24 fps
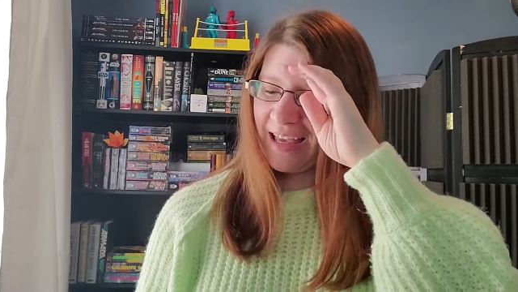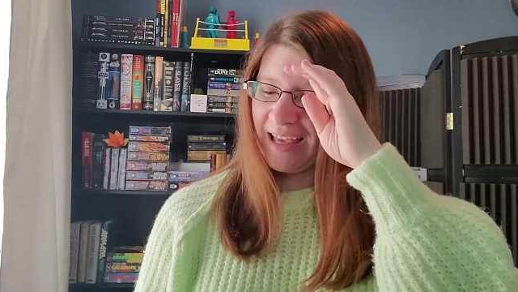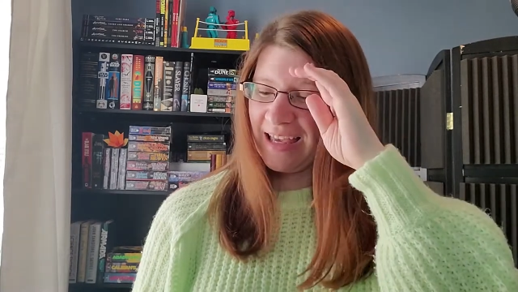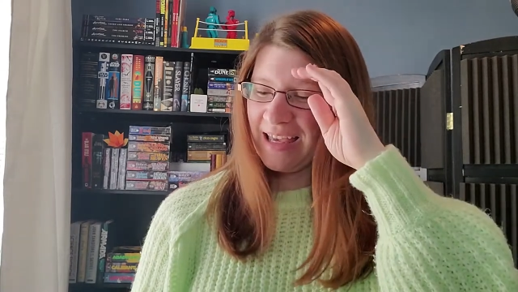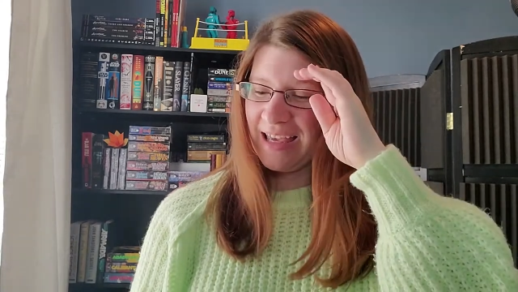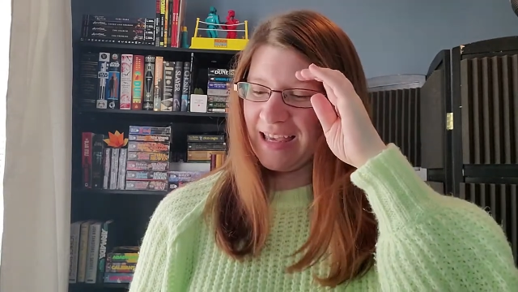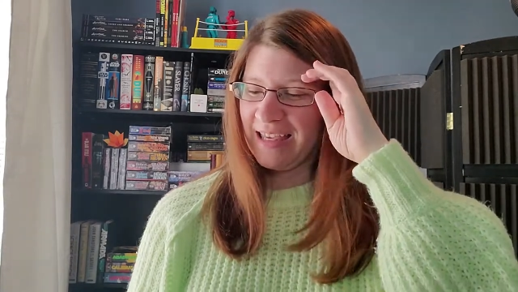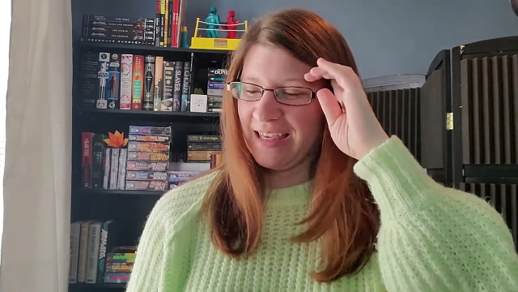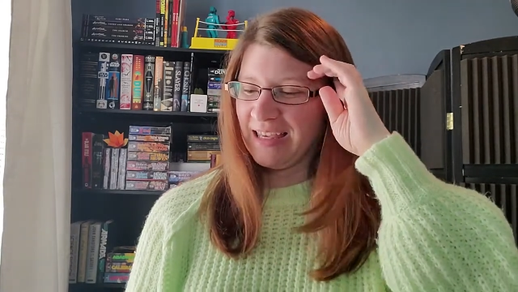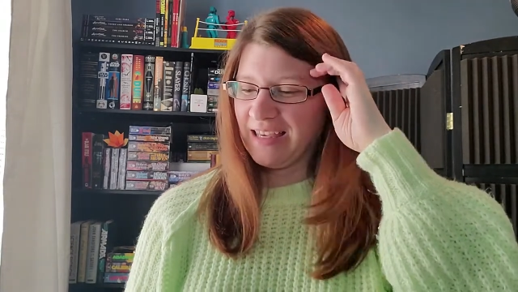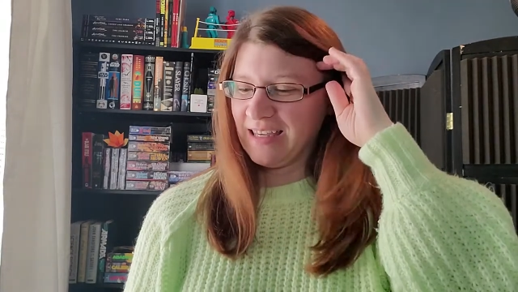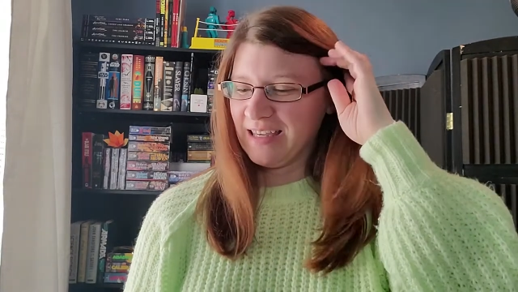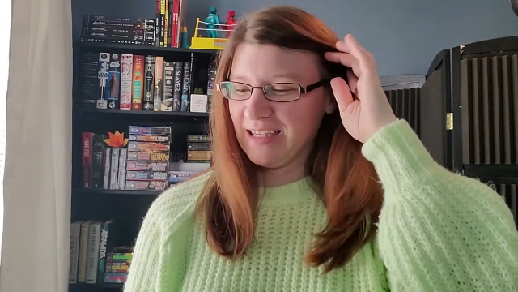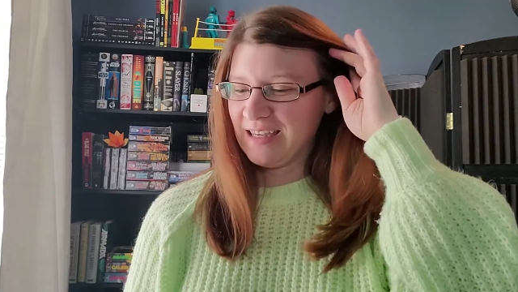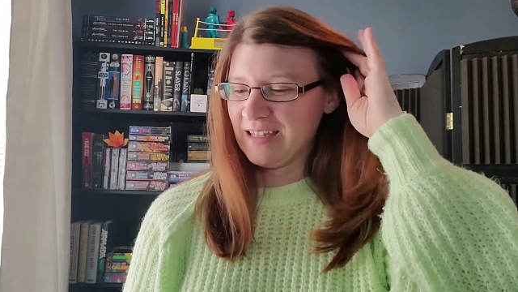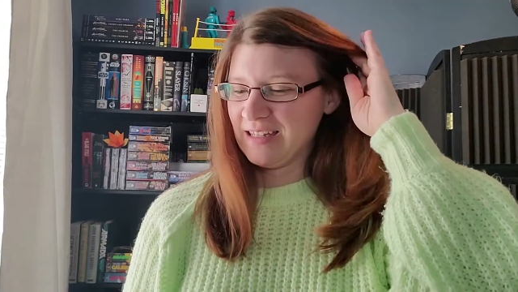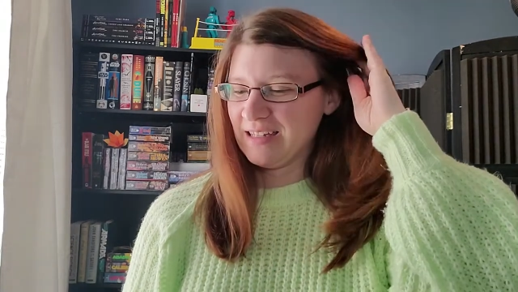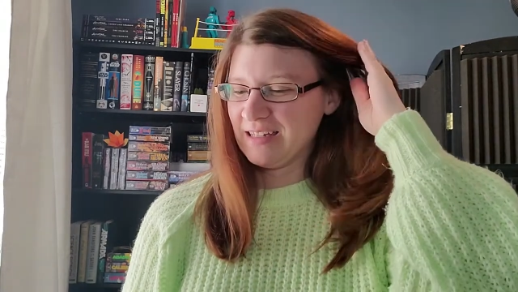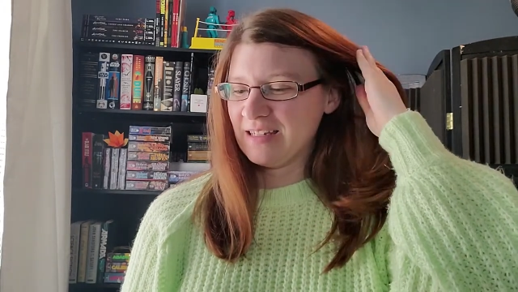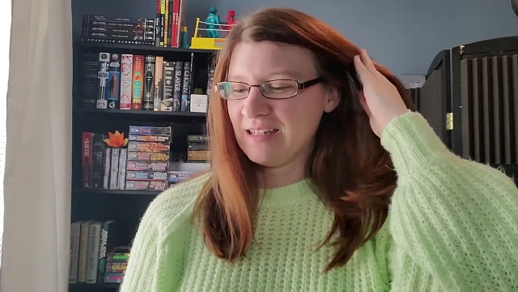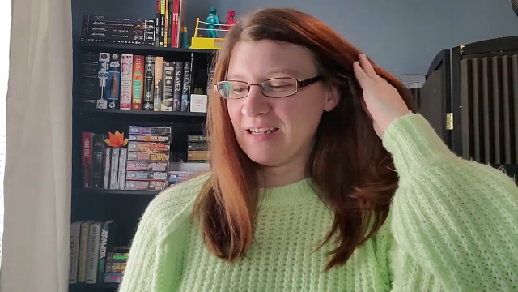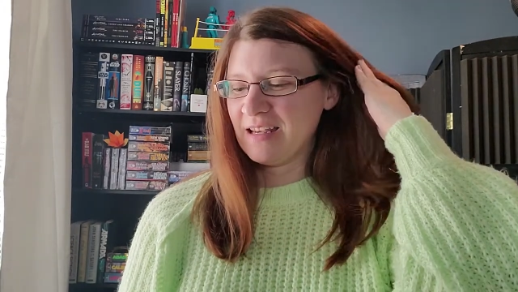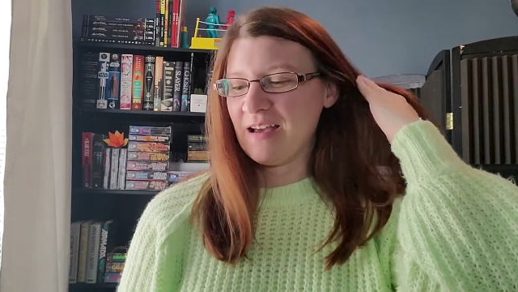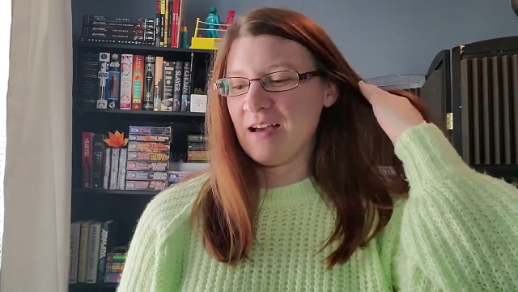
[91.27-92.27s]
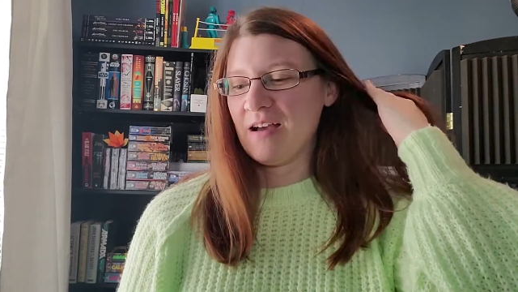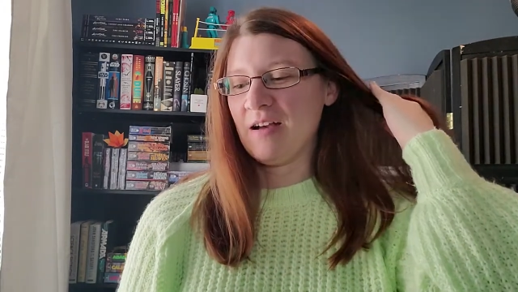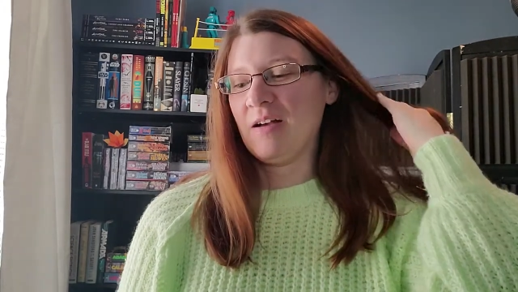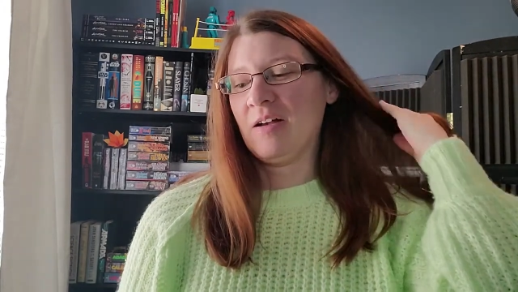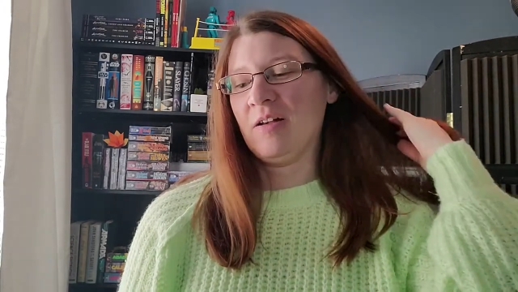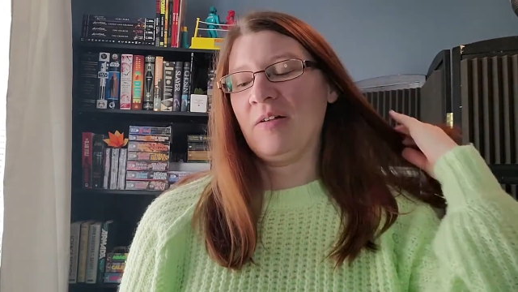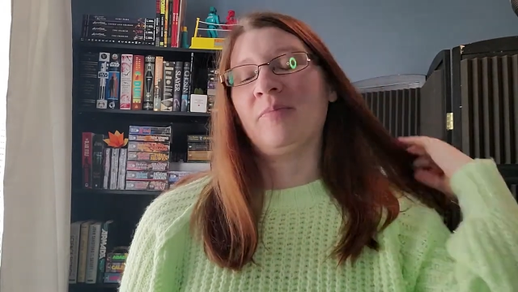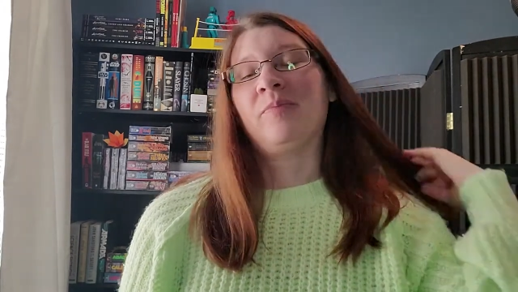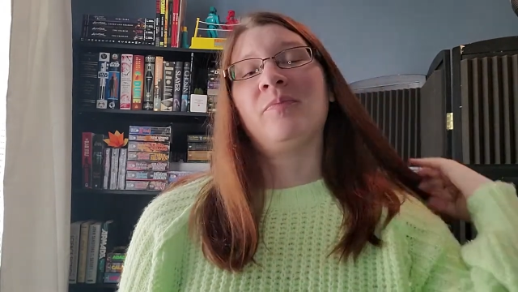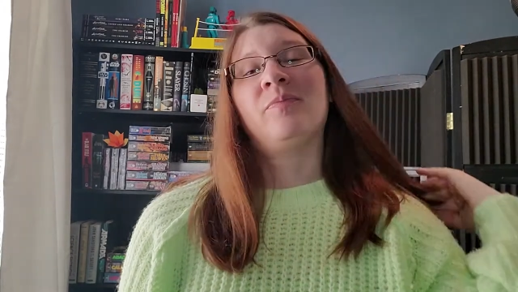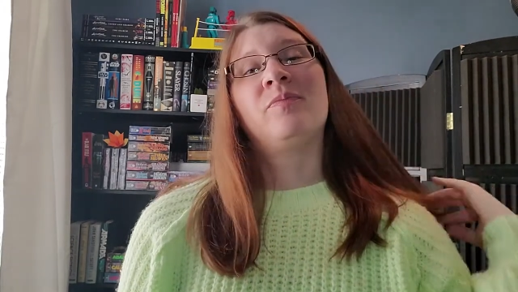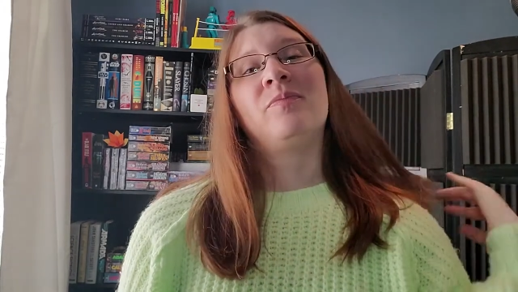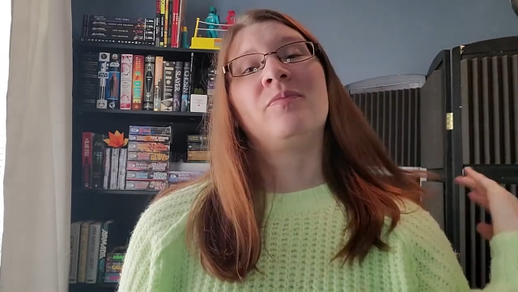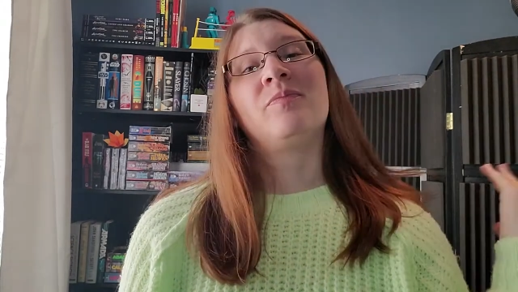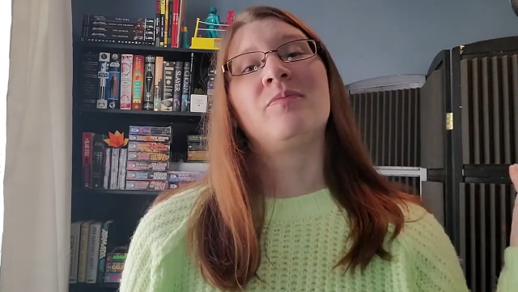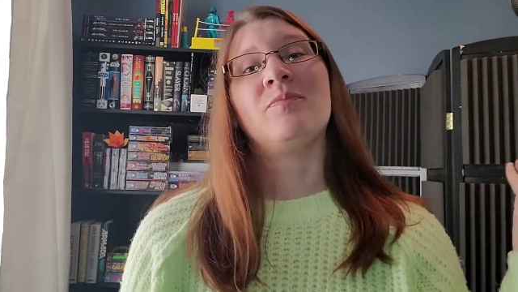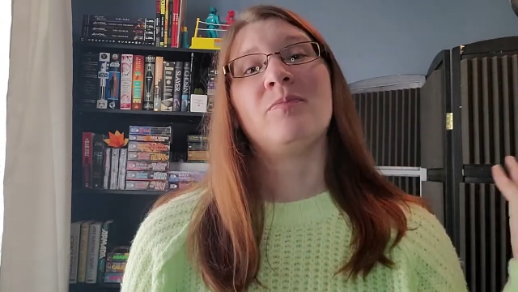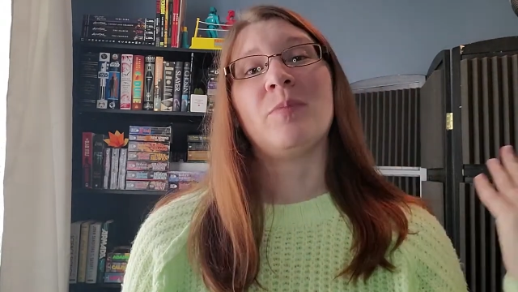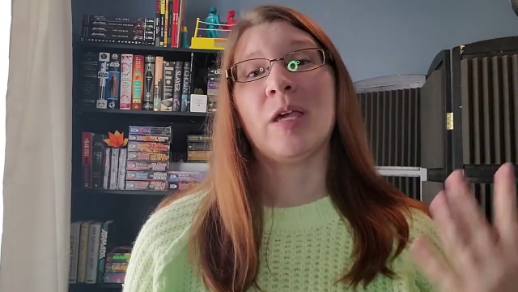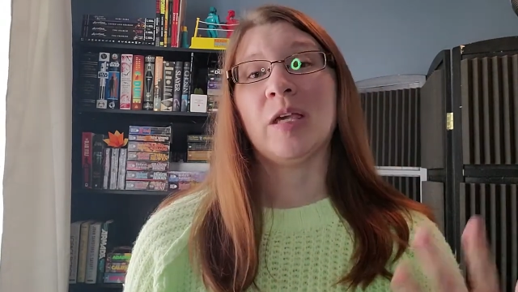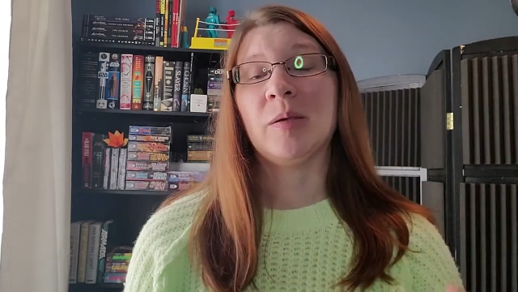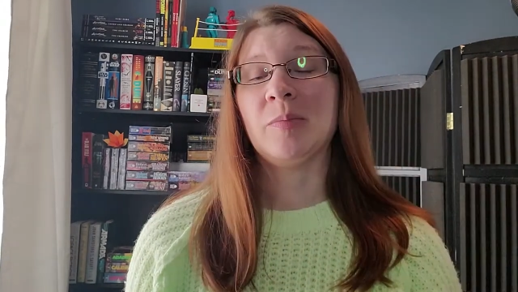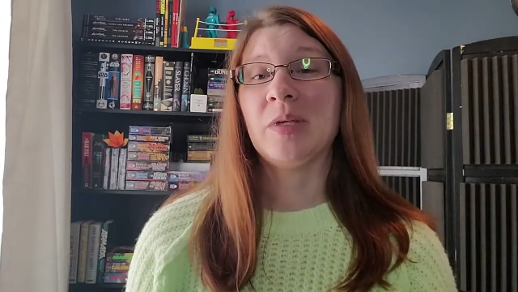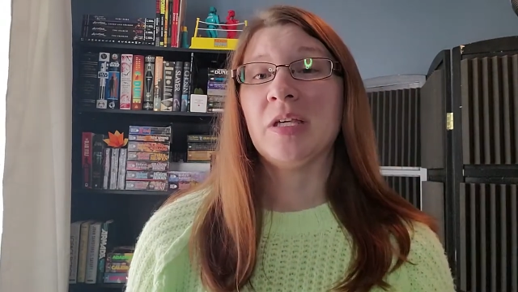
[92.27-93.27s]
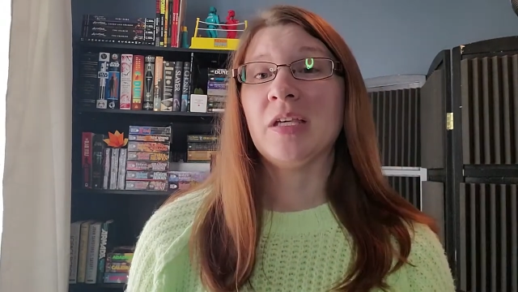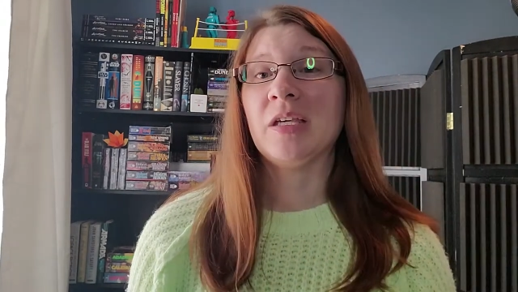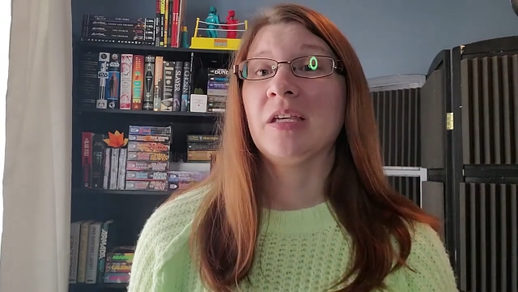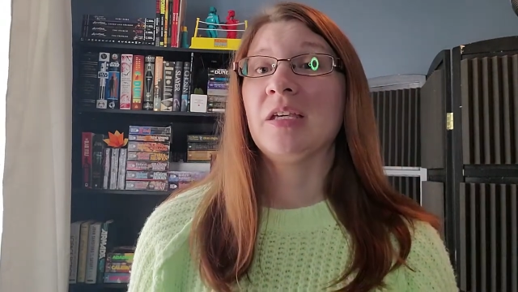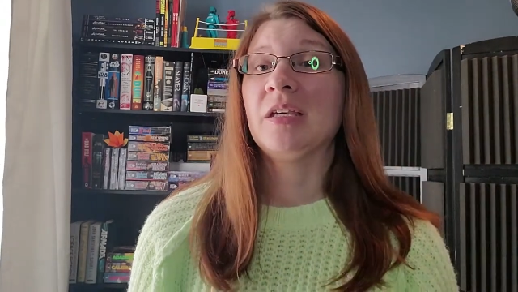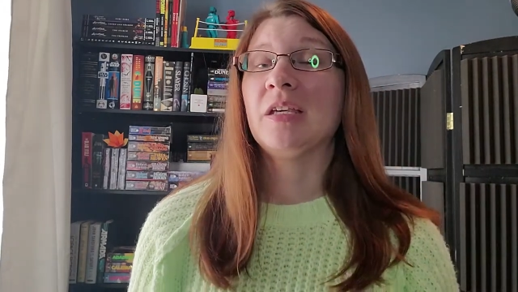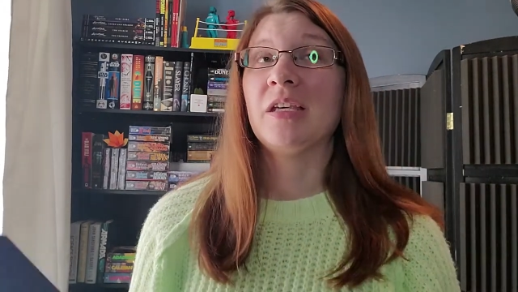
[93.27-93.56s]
And maybe